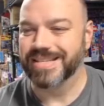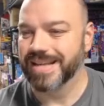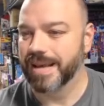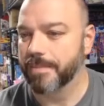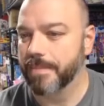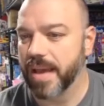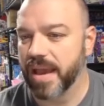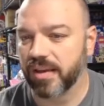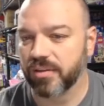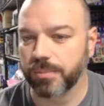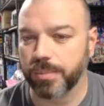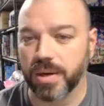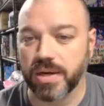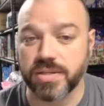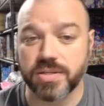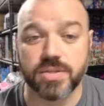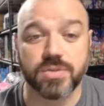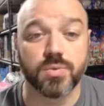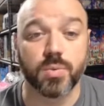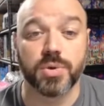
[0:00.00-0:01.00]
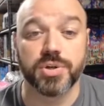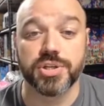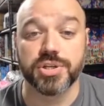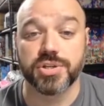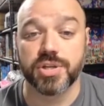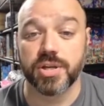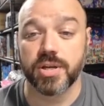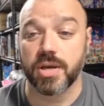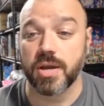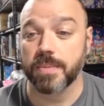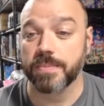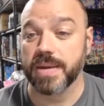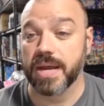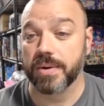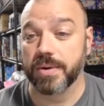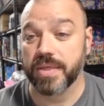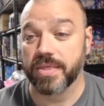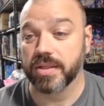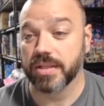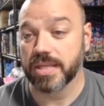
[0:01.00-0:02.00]
set max prices. We're just going to come
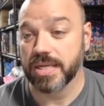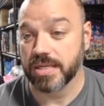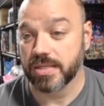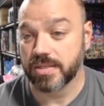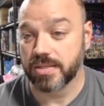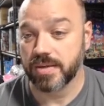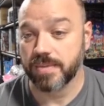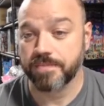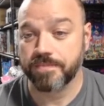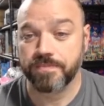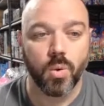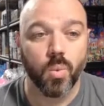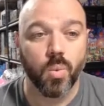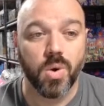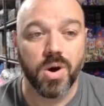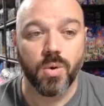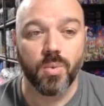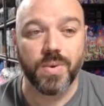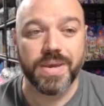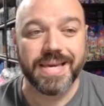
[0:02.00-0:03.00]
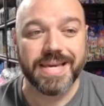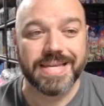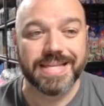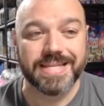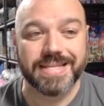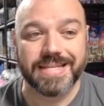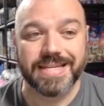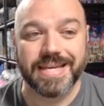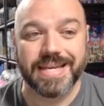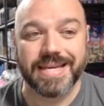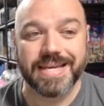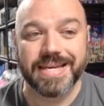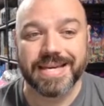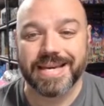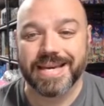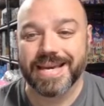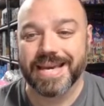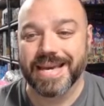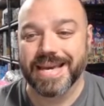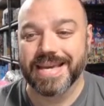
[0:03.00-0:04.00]
down to the list. What we can see
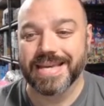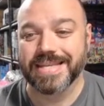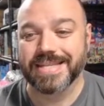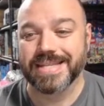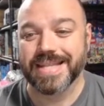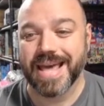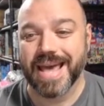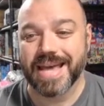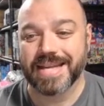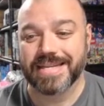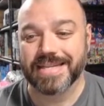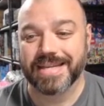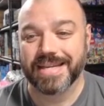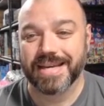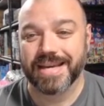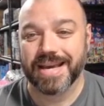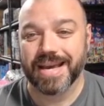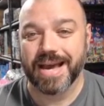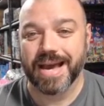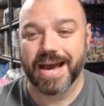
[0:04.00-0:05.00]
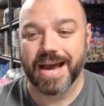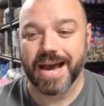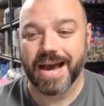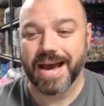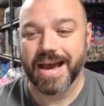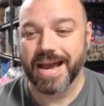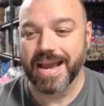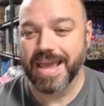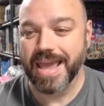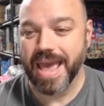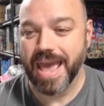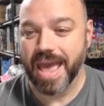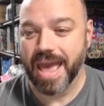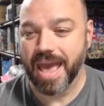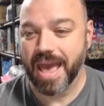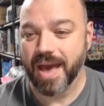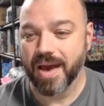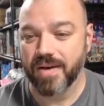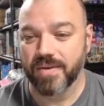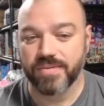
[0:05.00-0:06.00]
is that I
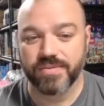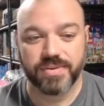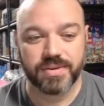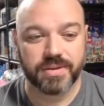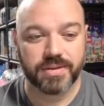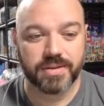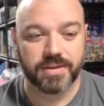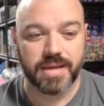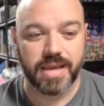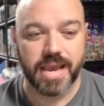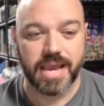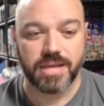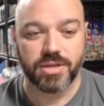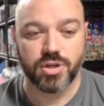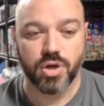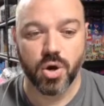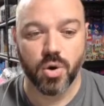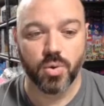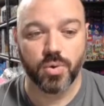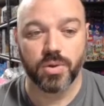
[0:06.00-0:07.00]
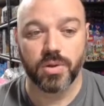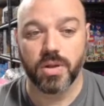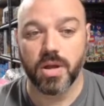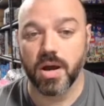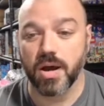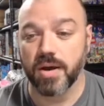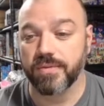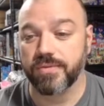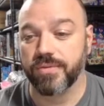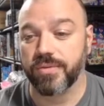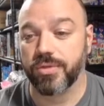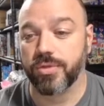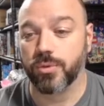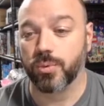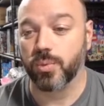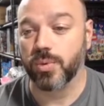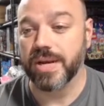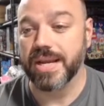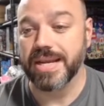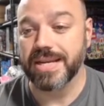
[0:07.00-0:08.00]
have a total of
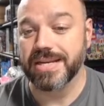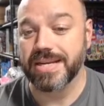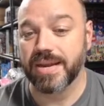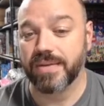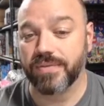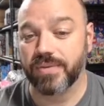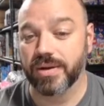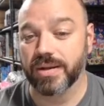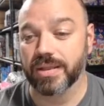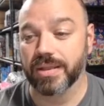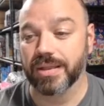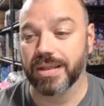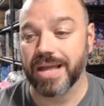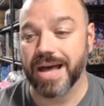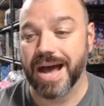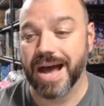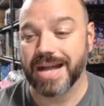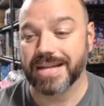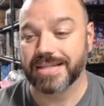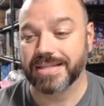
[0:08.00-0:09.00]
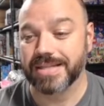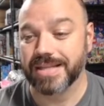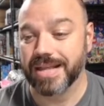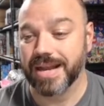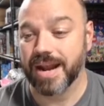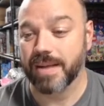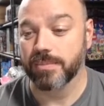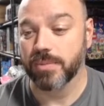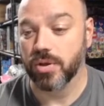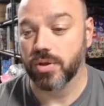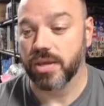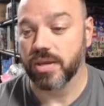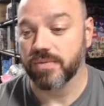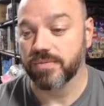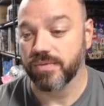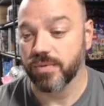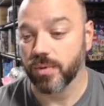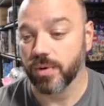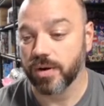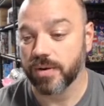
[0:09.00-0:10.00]
3 different lots that I'm looking
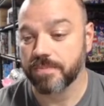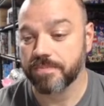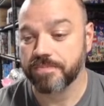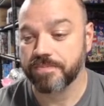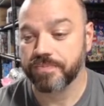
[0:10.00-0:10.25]
for.